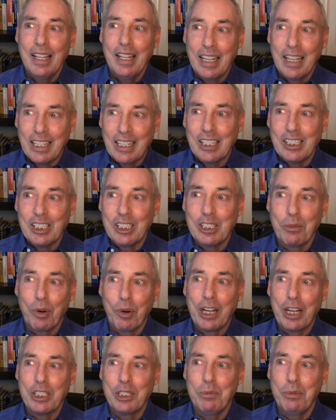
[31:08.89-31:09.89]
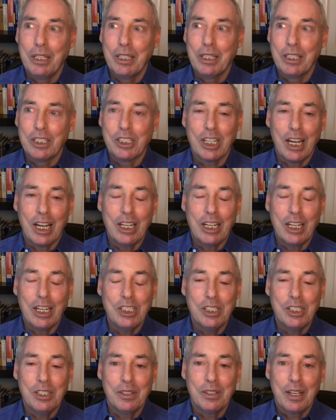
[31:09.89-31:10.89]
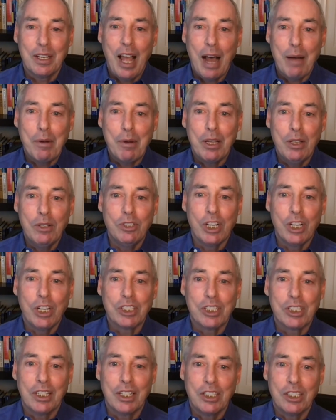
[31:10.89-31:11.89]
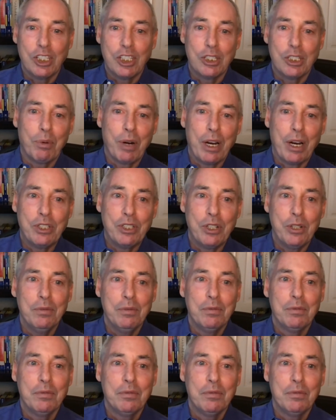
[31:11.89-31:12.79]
That doesn't surprise me in the slightest. How about you, Jessica? Does it surprise you?